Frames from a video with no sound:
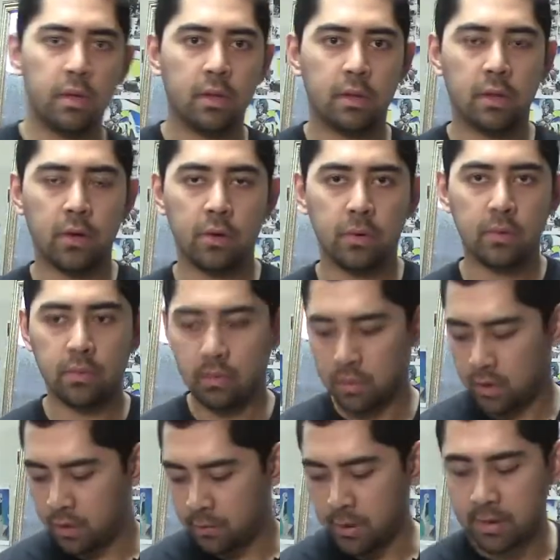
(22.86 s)
So
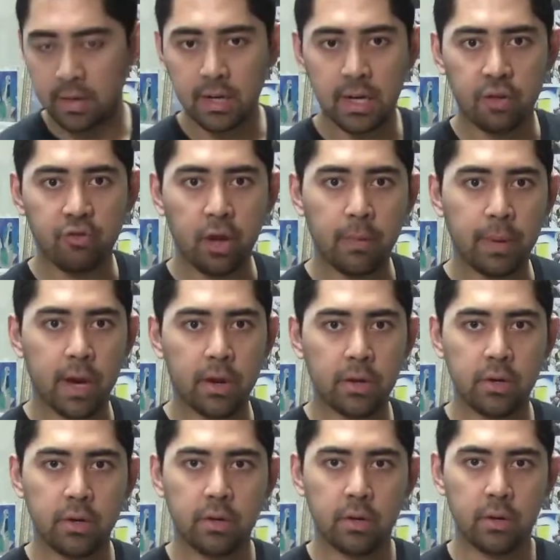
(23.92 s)
it's basically a dry
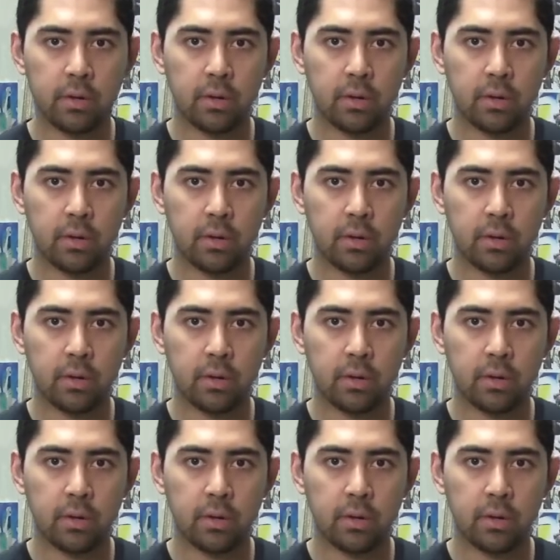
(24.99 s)
powder